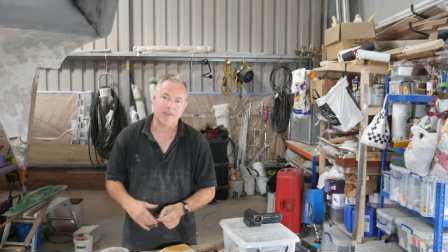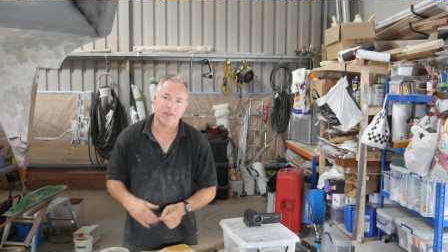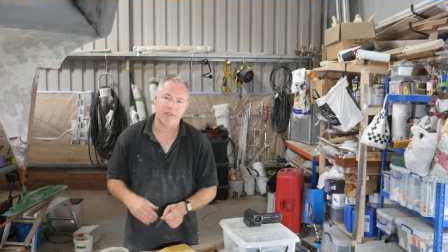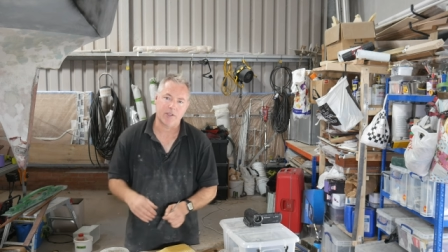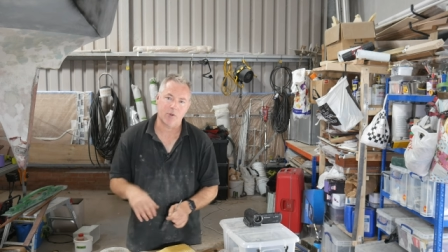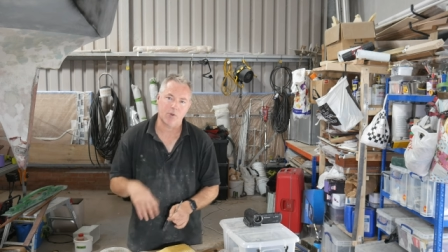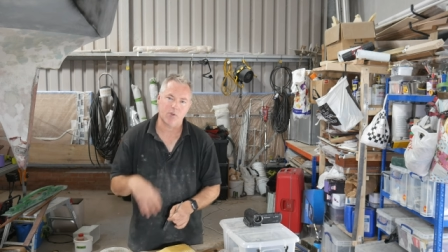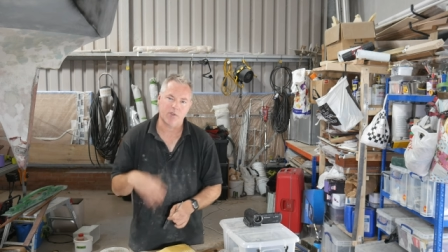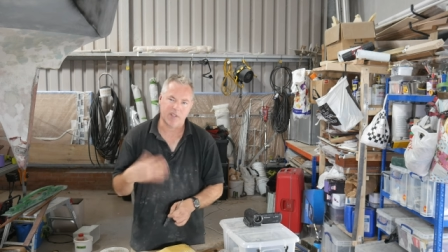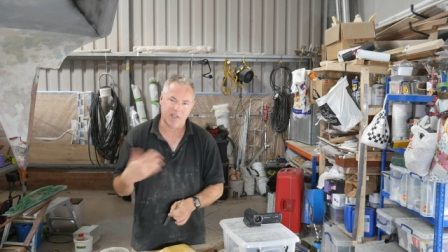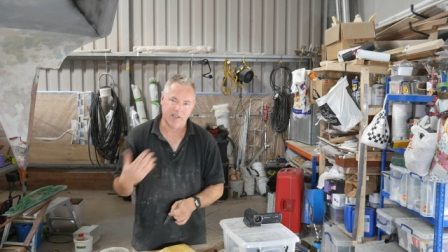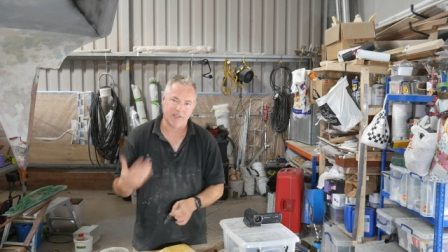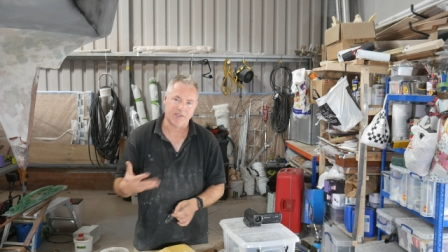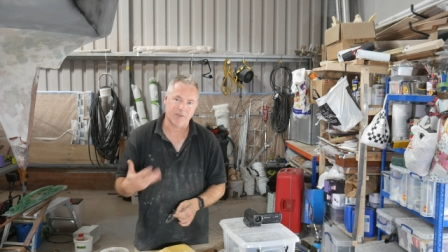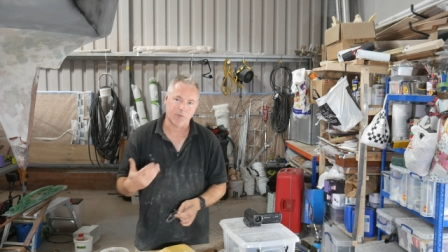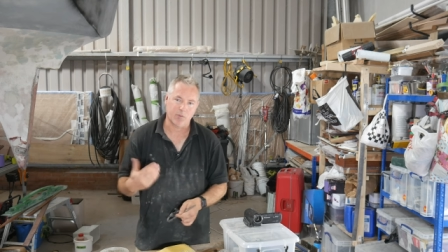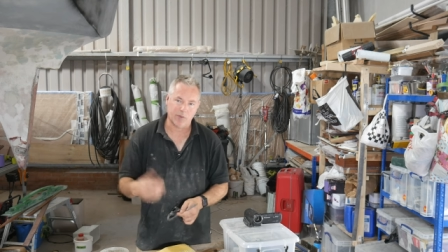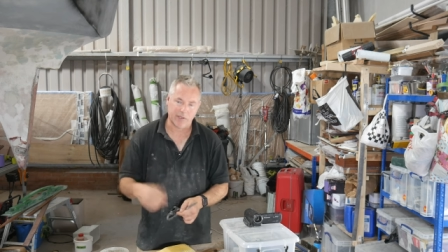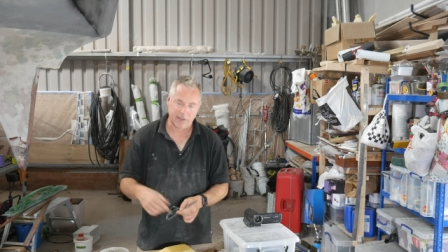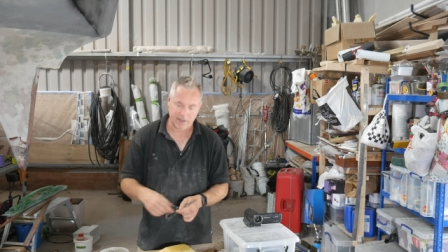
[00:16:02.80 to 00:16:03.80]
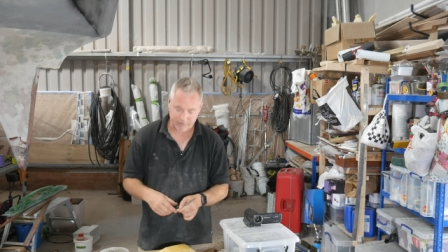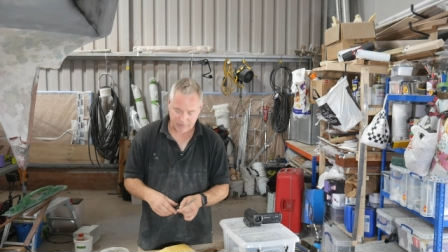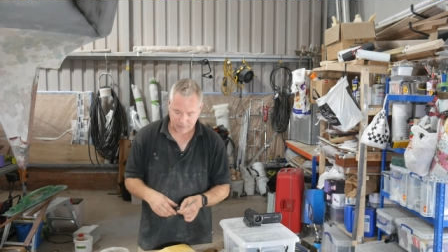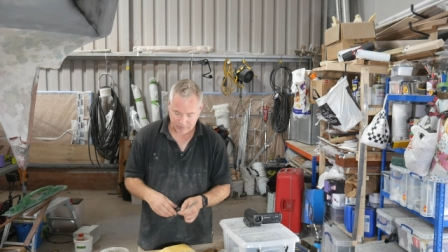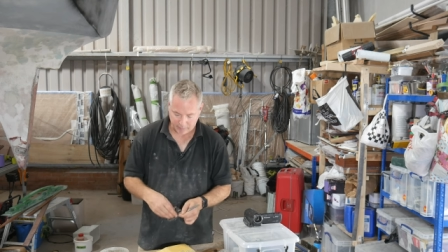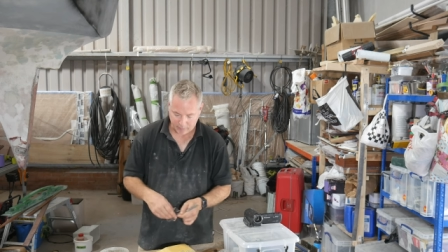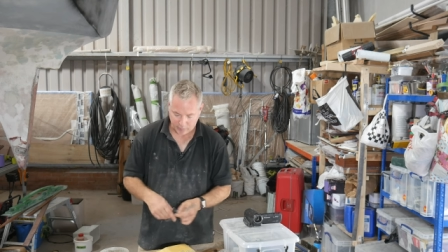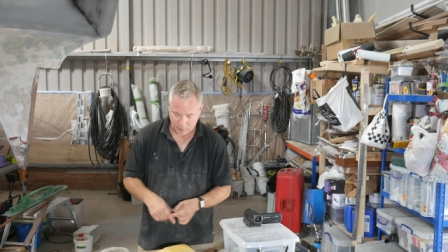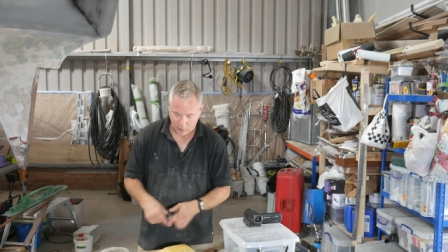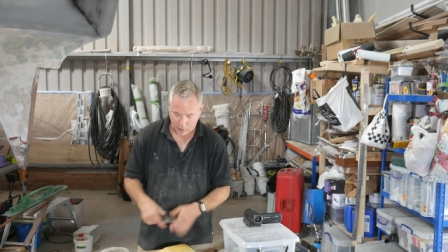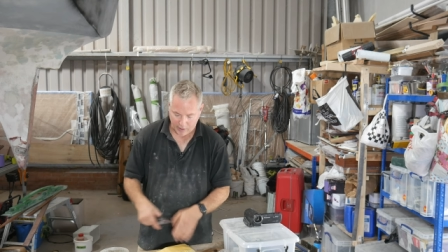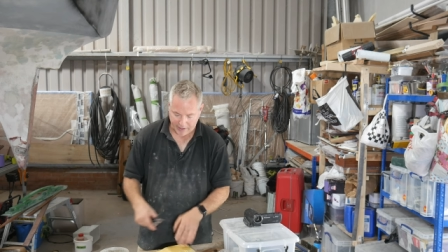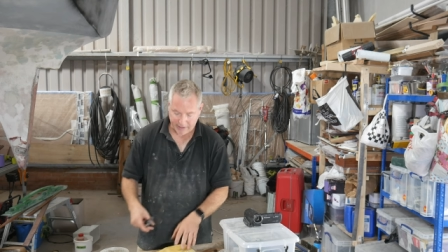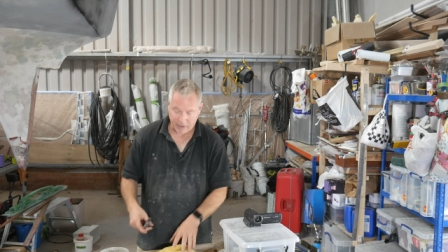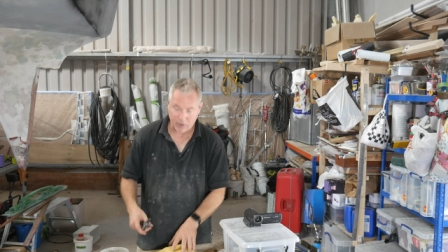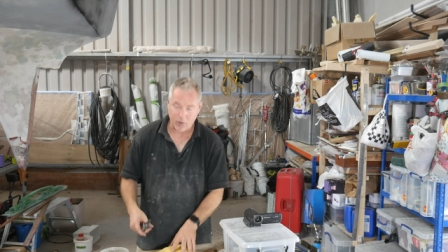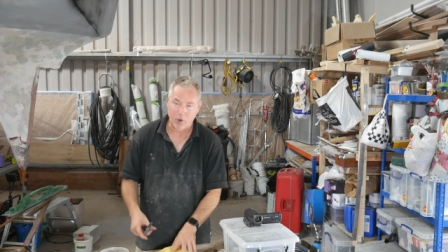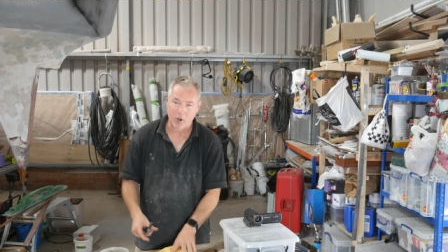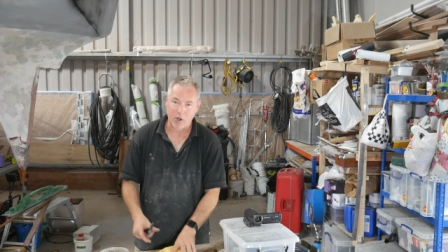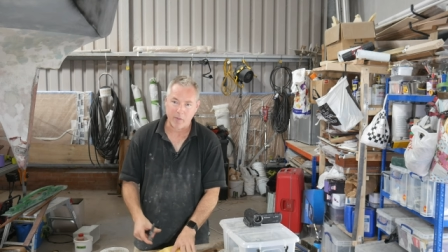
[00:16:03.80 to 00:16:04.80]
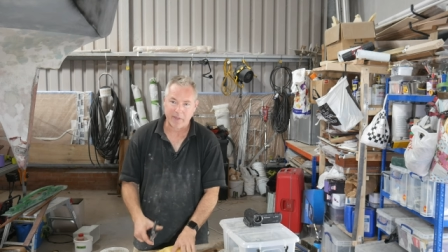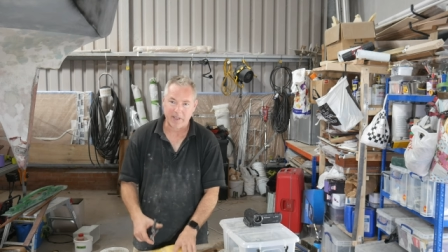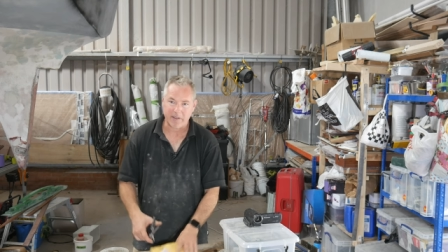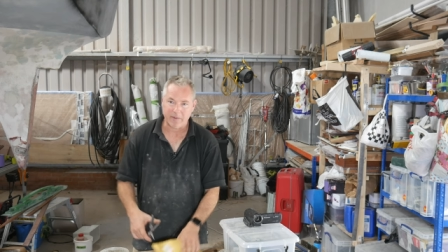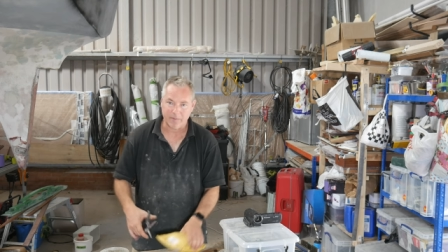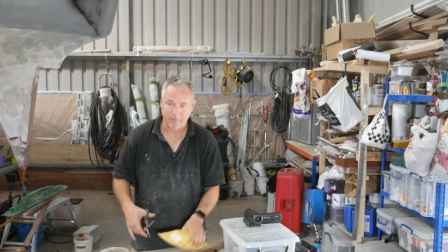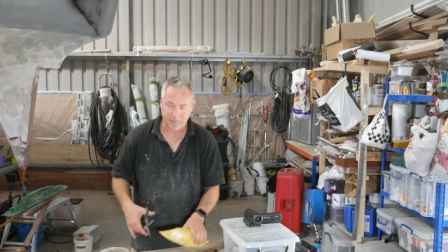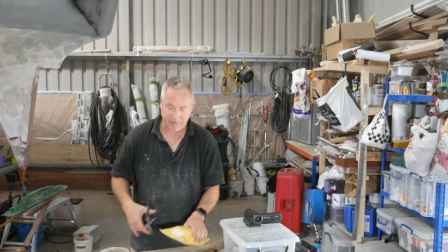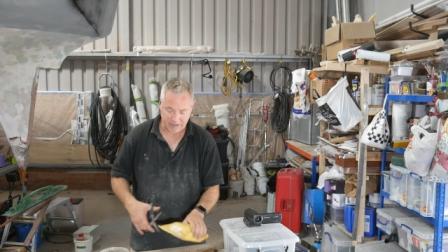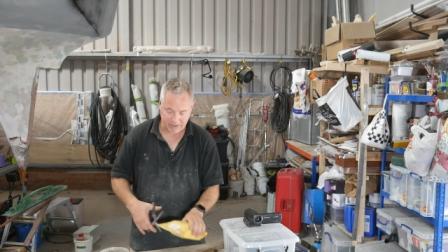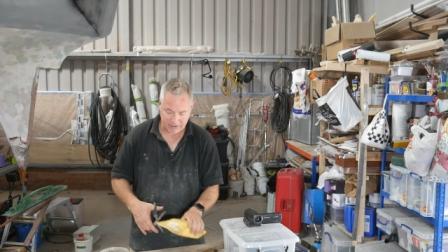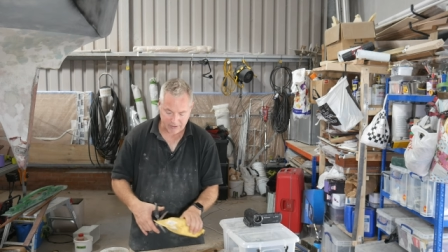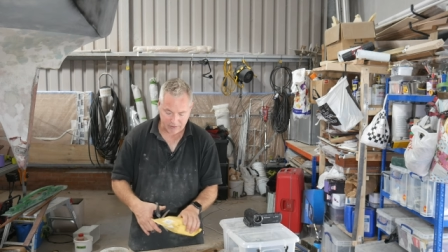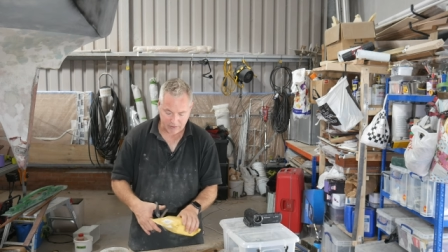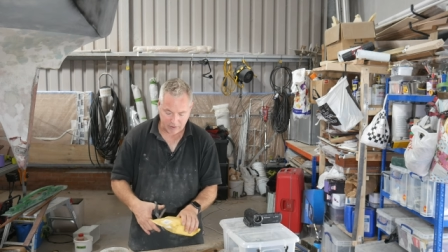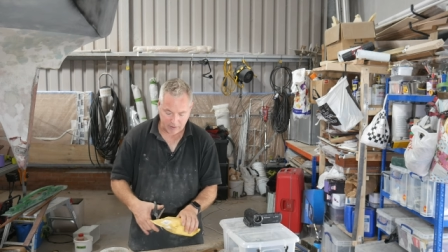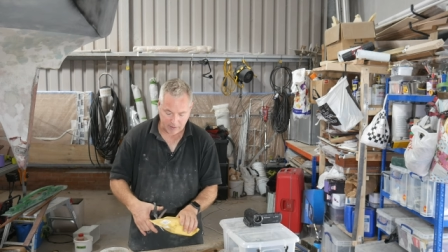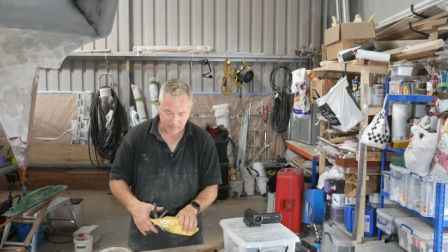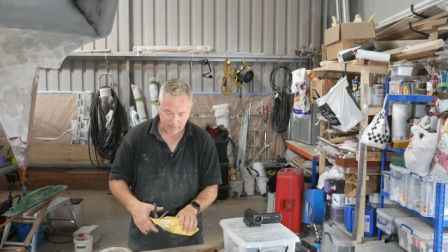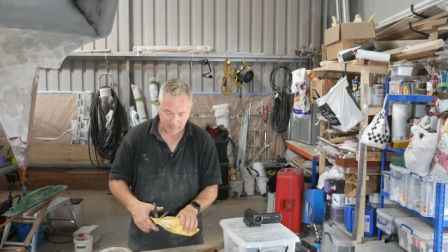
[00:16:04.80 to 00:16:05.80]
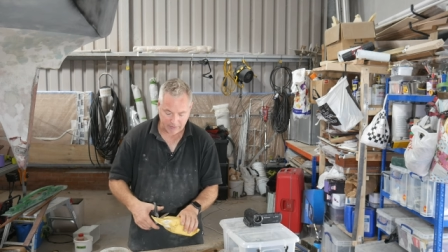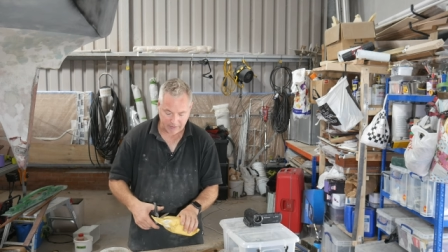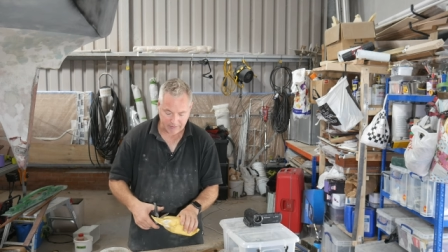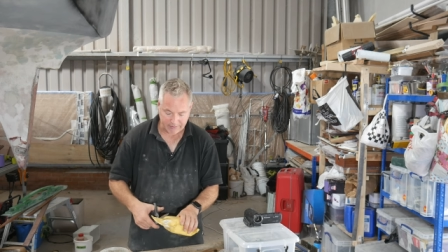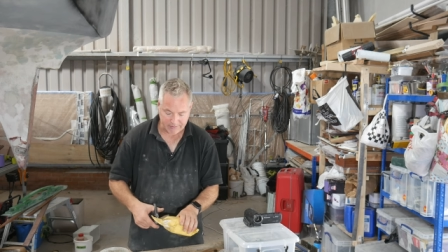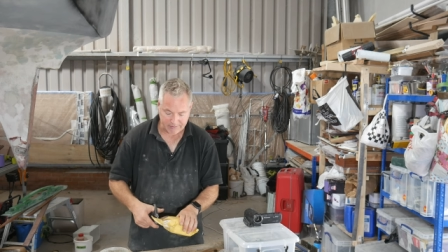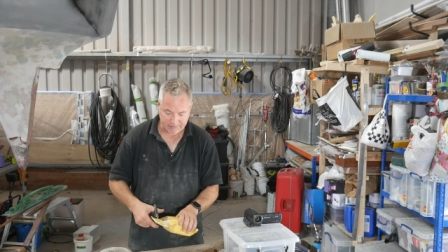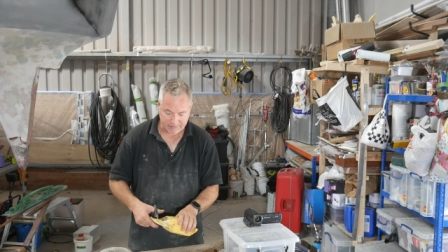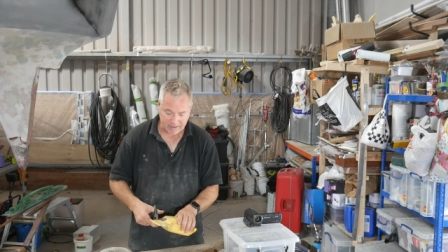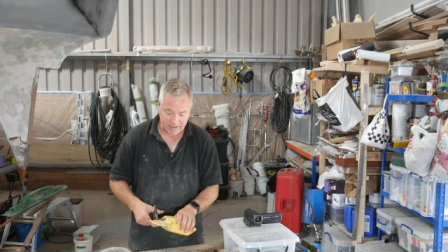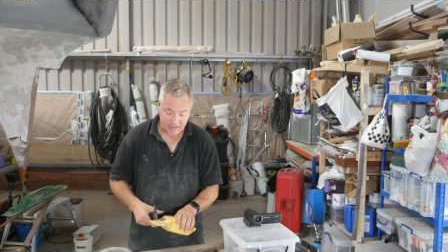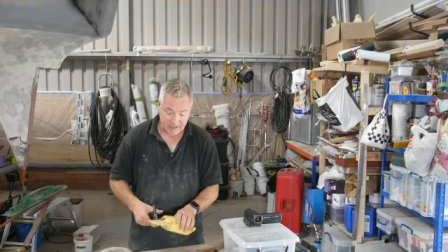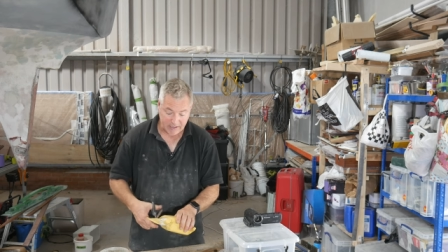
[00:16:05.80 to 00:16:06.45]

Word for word: steel to get some really sort of bright chromey finish type things.